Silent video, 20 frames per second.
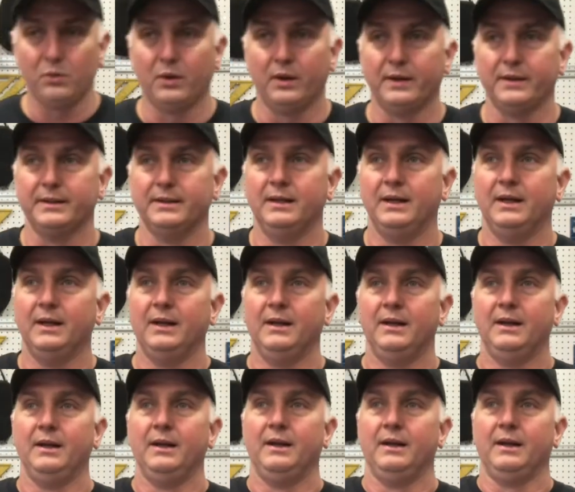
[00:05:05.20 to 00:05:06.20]
one
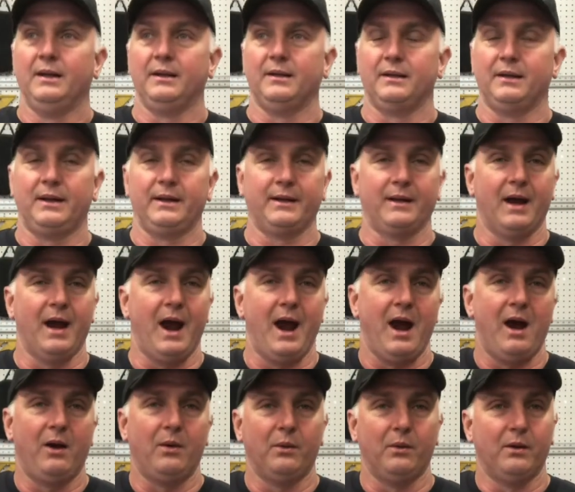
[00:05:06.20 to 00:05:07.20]
in like an
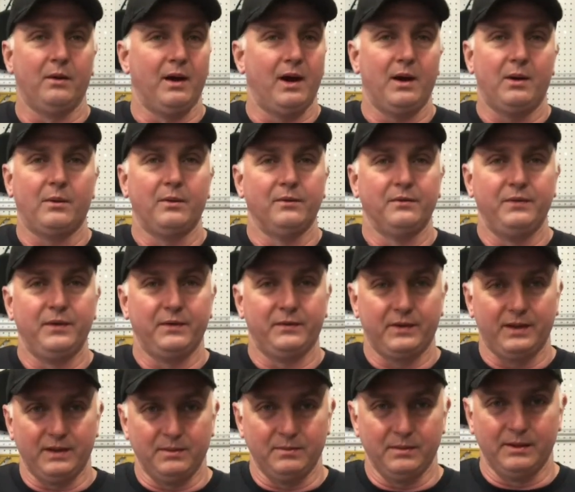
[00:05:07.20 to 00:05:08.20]
hour and
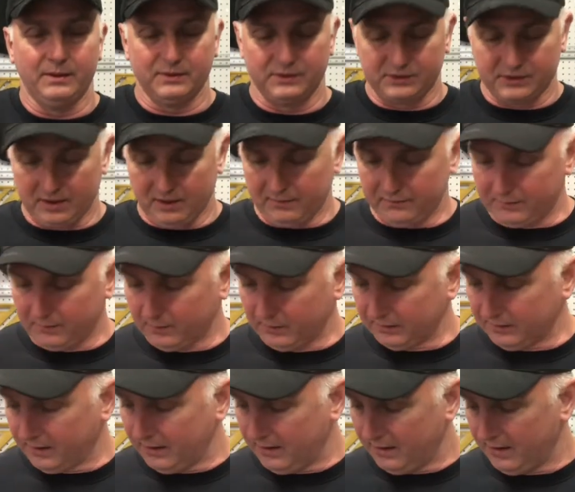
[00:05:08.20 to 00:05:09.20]
15 minutes
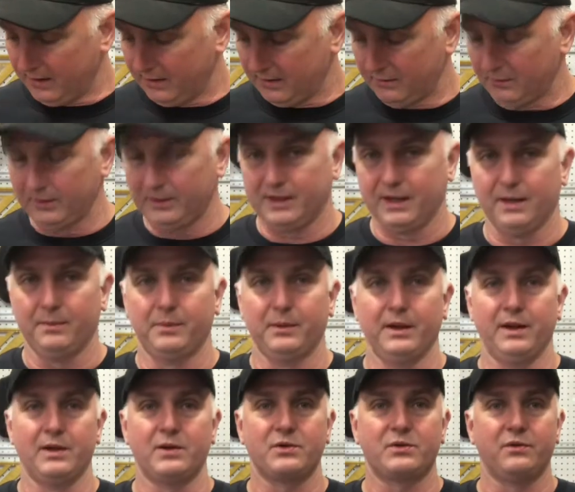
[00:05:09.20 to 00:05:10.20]
comfortably. We kept an
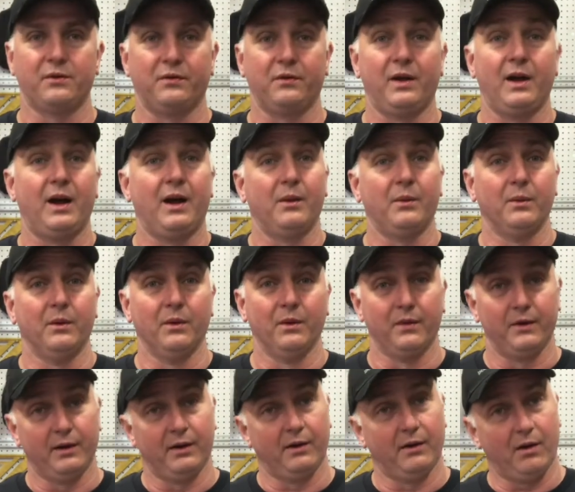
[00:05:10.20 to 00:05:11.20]
extra flywheel
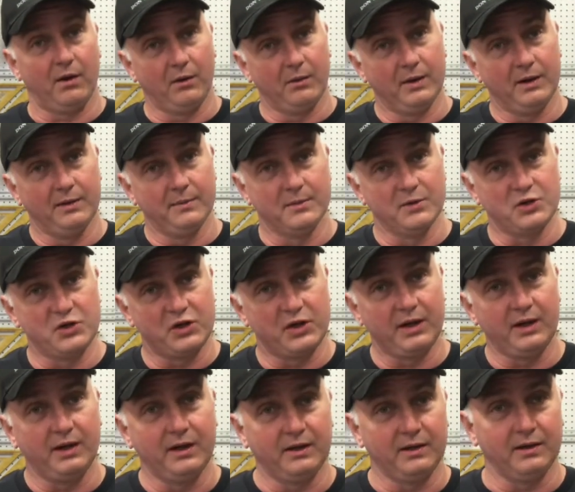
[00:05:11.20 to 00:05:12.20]
there already
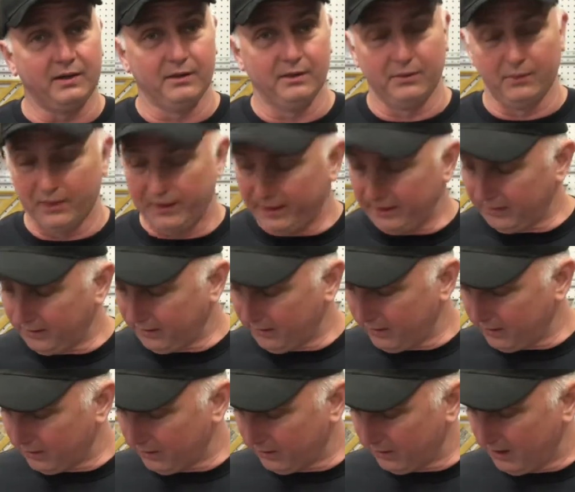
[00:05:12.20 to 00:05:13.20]
machined, ready to
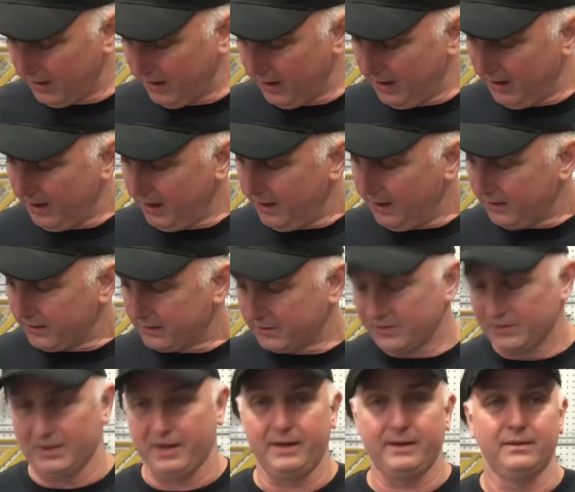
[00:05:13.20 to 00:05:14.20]
go,
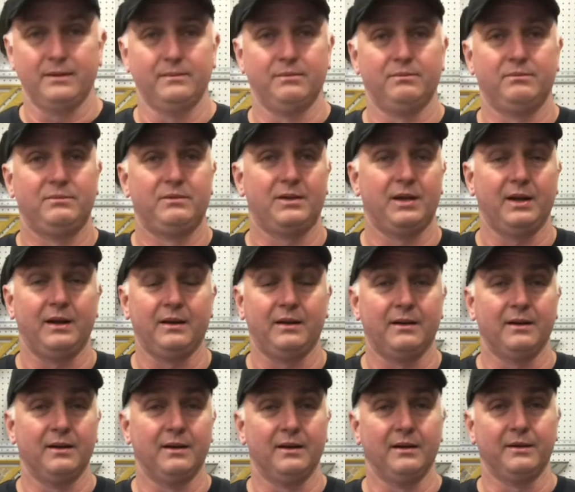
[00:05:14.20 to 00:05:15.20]
because I could
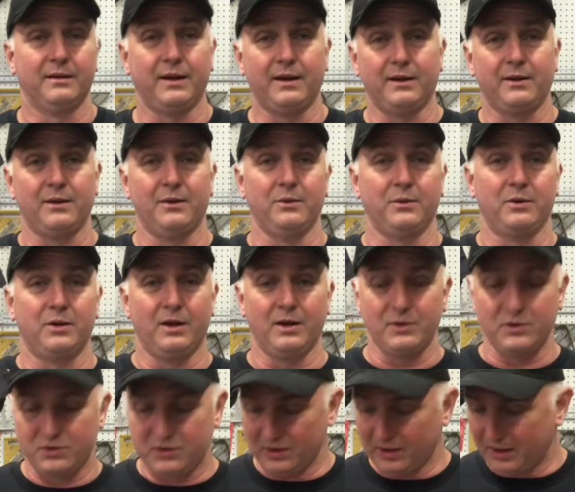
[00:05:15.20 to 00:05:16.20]
take on
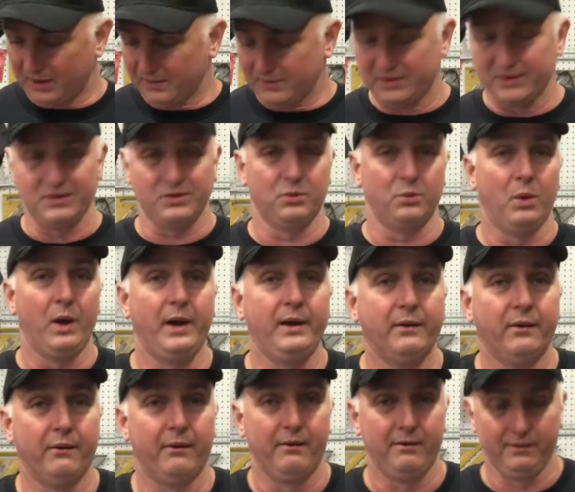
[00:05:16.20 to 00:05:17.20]
clutch jobs as a
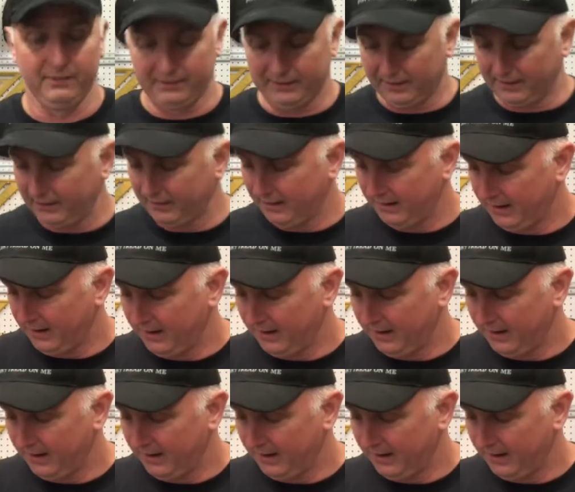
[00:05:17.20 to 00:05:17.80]
waiter, okay?